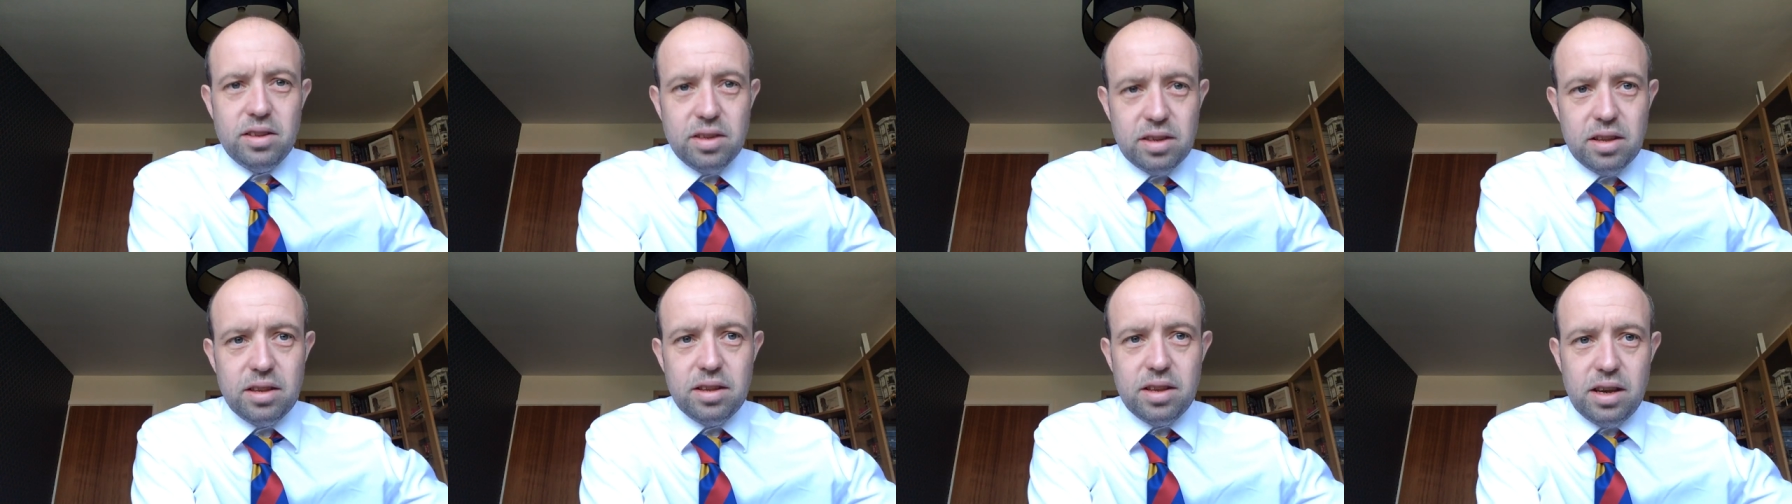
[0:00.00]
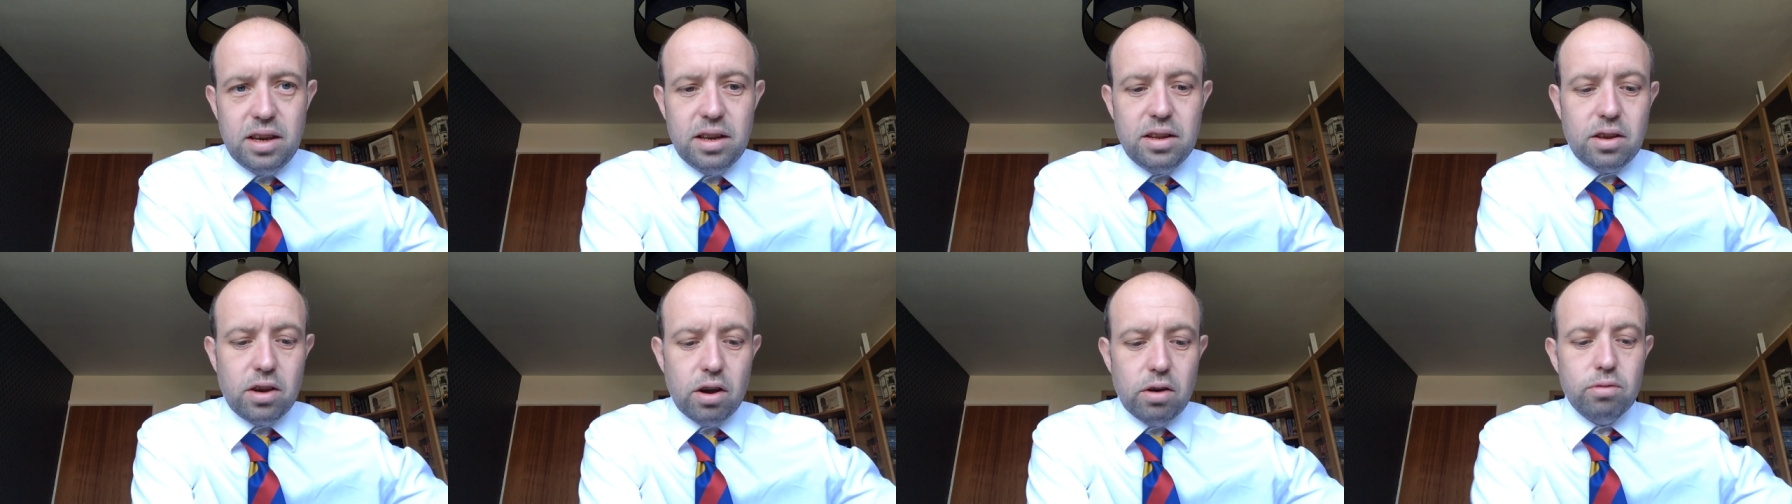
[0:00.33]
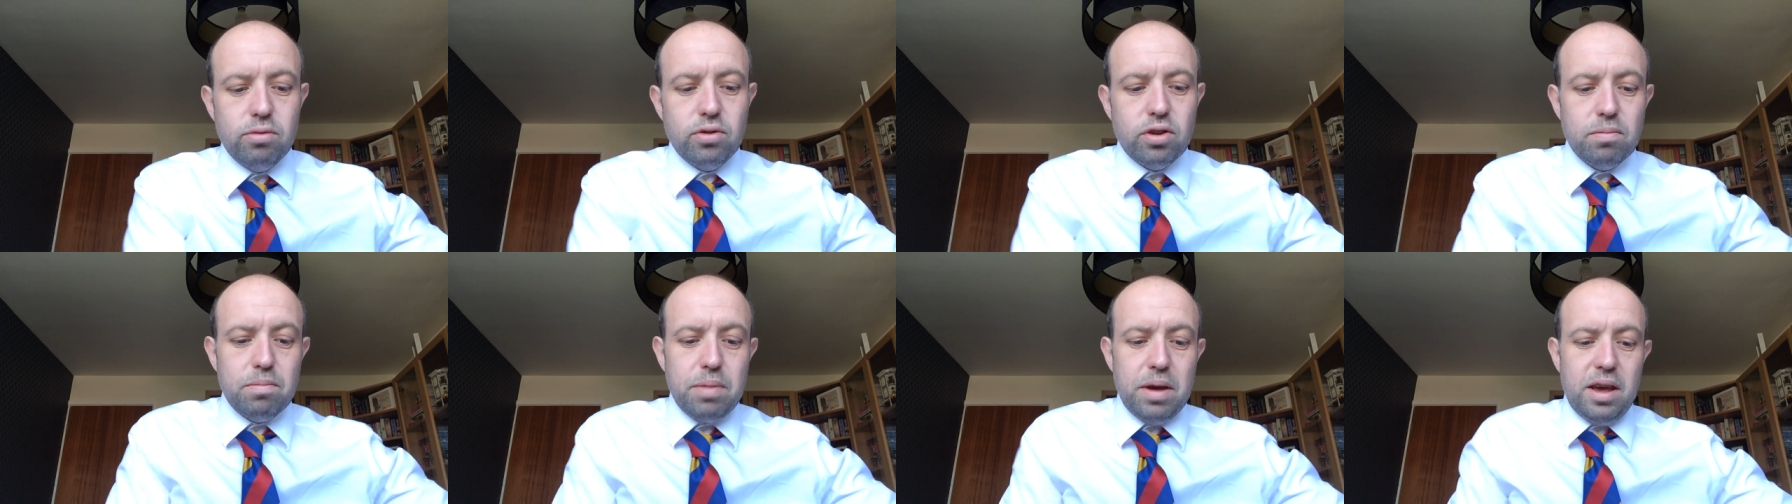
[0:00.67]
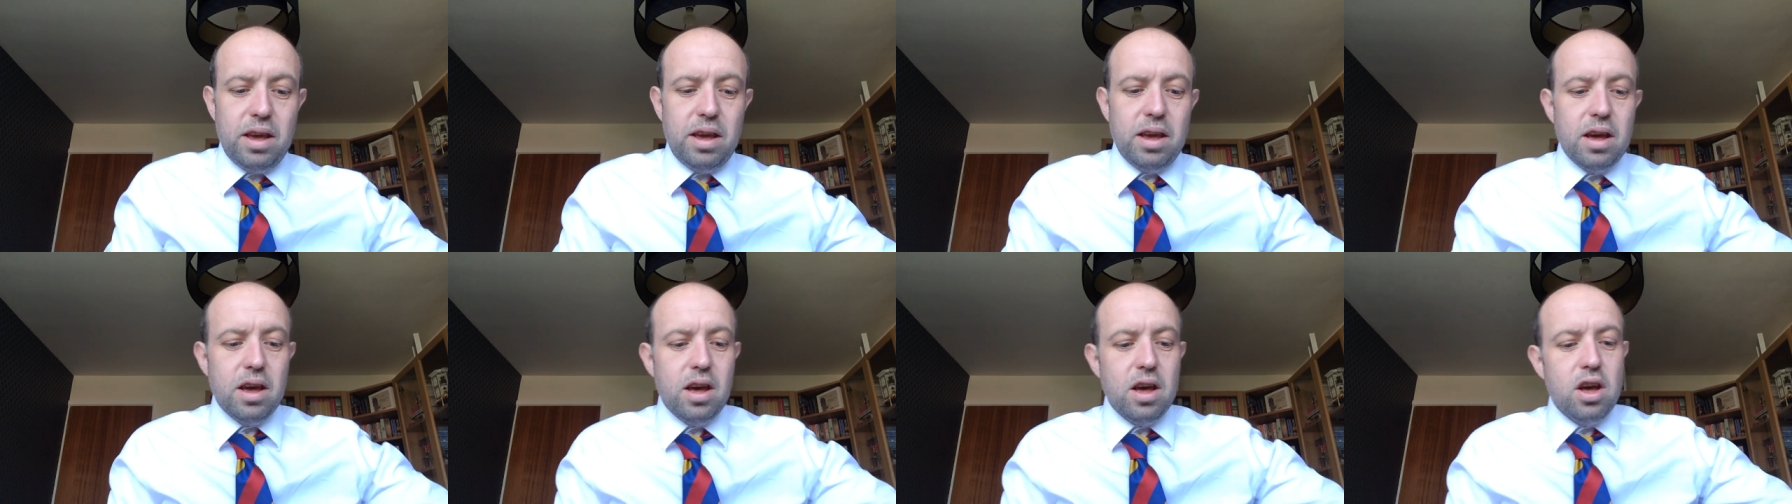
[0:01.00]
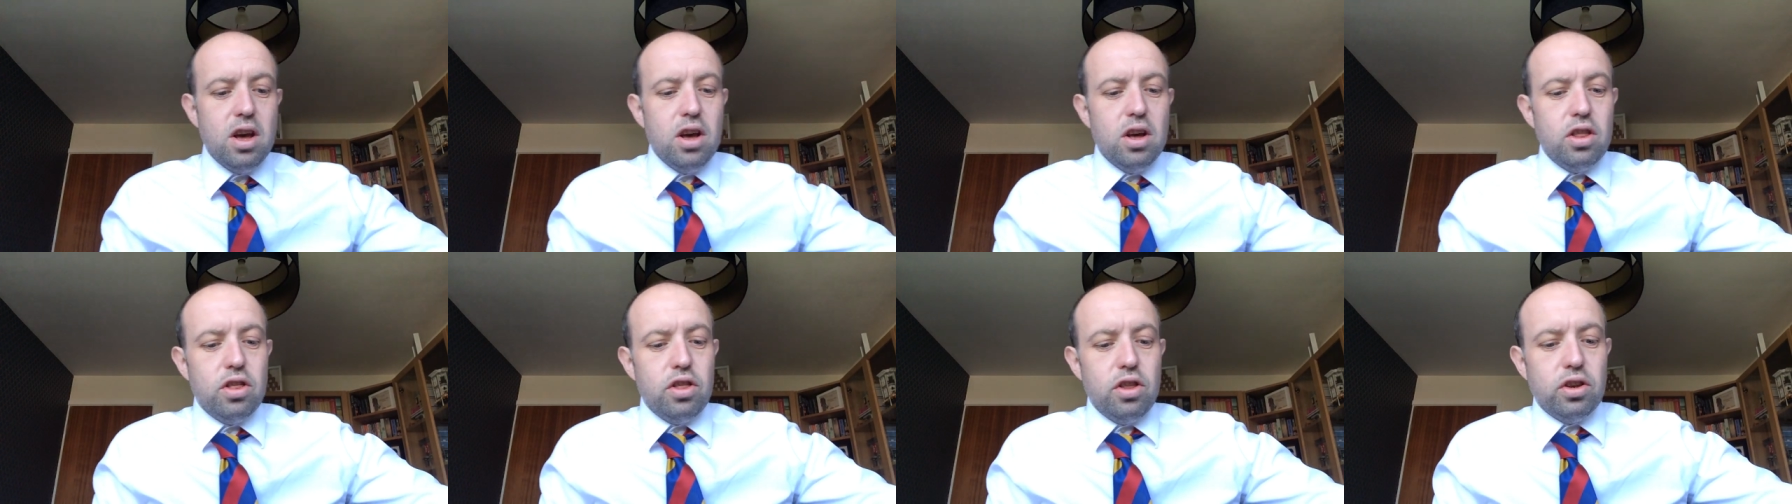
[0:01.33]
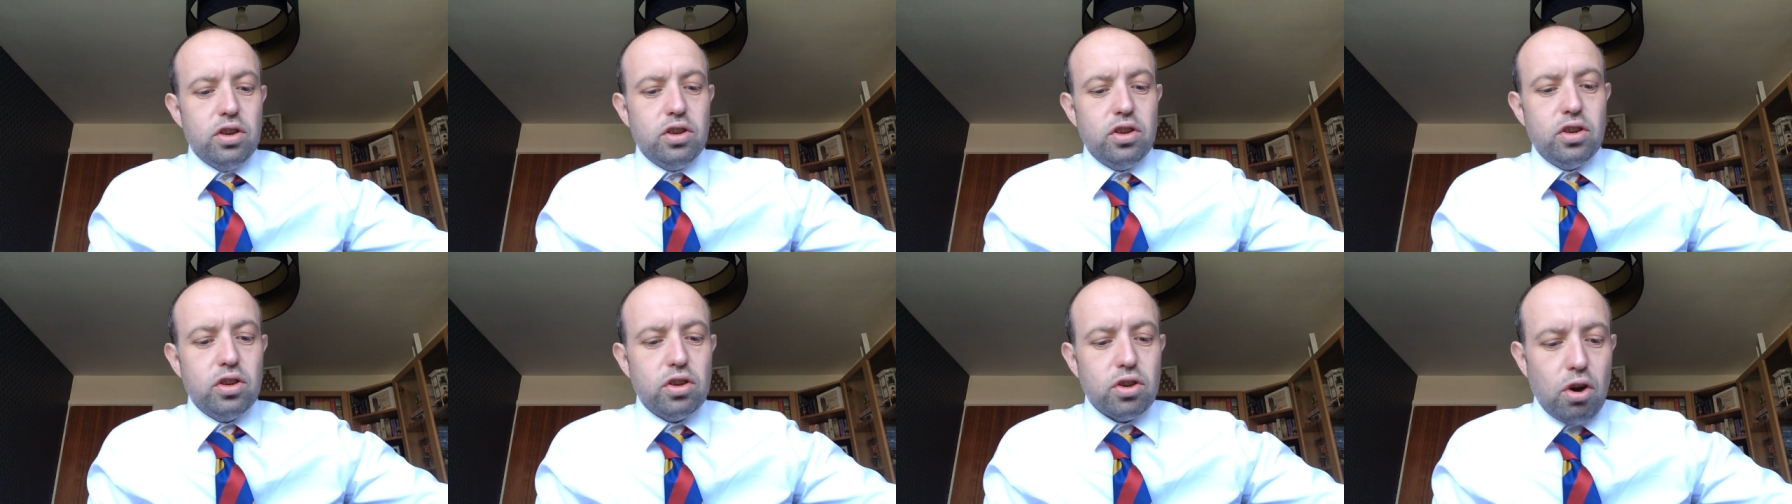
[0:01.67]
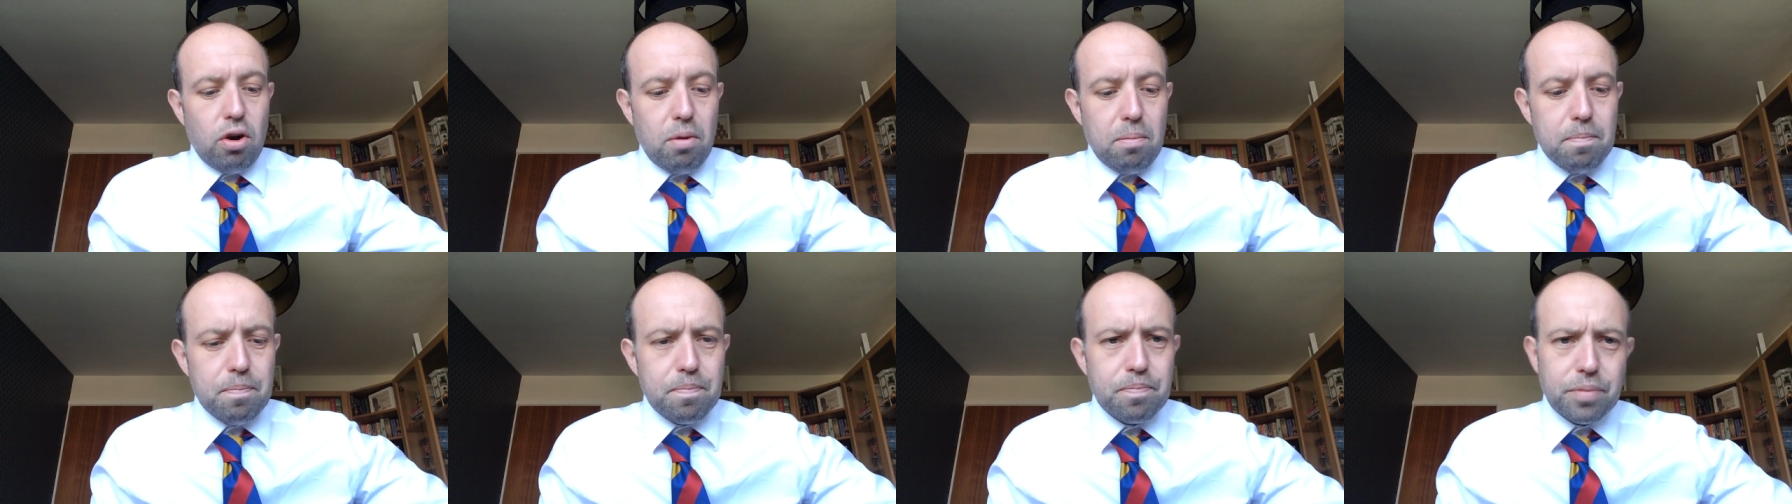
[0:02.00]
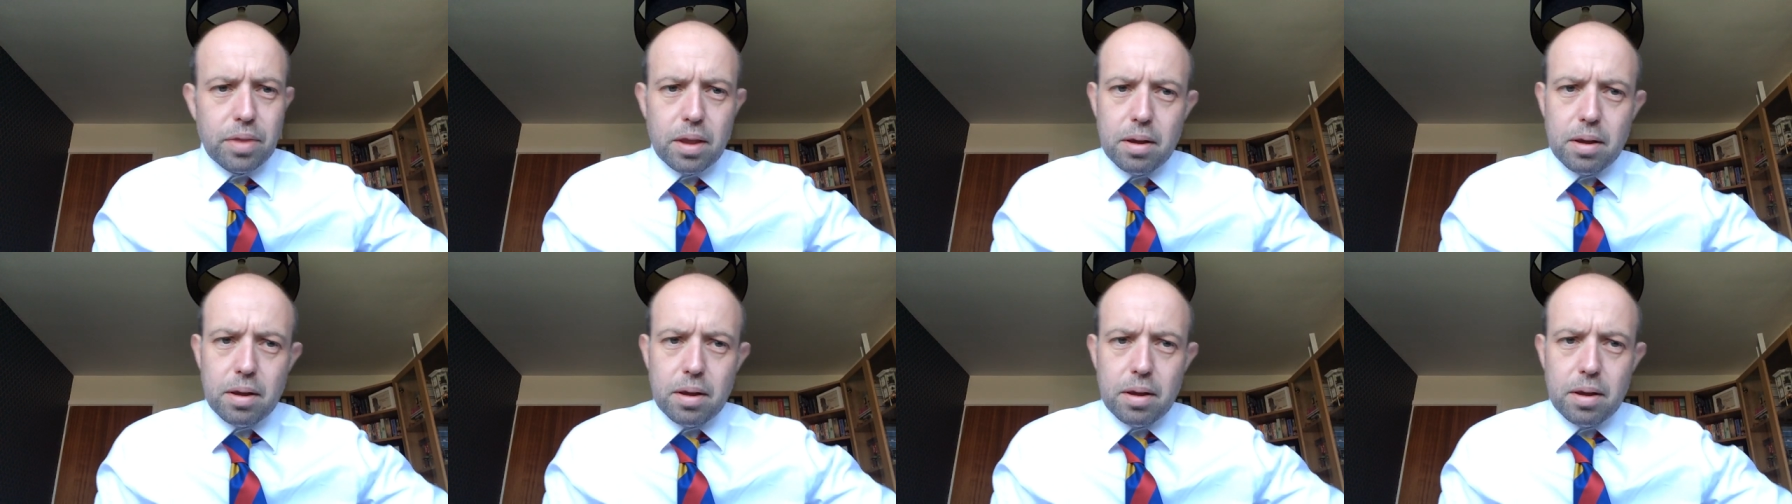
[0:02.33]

is indeed going to be the Somme.